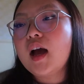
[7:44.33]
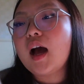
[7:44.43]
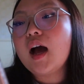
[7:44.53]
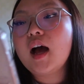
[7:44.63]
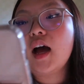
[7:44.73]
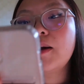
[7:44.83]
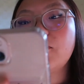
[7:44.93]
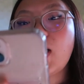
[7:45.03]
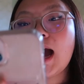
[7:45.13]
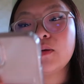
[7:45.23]

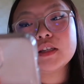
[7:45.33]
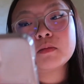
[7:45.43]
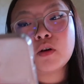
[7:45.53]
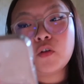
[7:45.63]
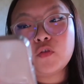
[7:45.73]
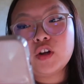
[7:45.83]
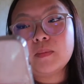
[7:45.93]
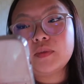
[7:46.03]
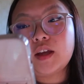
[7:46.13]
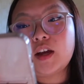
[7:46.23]
How is the Hmong food
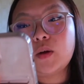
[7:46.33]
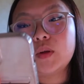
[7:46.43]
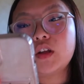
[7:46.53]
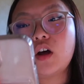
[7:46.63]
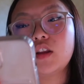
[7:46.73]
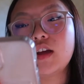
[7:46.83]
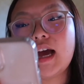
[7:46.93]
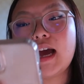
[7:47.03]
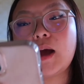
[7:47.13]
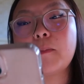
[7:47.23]
up there with all the
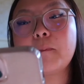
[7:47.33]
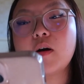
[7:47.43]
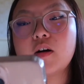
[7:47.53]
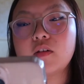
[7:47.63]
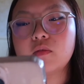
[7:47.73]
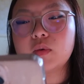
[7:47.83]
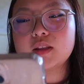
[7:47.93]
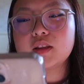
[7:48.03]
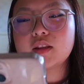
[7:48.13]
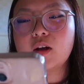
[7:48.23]

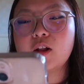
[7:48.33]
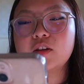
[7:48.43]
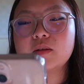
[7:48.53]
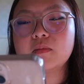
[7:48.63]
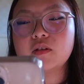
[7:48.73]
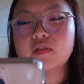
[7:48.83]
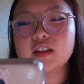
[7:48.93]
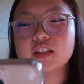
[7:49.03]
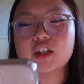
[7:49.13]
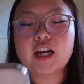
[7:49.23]
Hmong
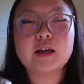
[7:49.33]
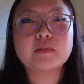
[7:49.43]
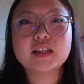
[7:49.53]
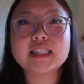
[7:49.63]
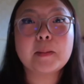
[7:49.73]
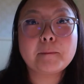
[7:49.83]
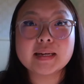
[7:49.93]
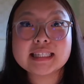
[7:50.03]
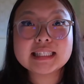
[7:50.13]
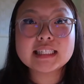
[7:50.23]
village hype? Is it
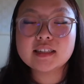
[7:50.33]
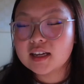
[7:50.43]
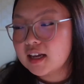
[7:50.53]
bussin'?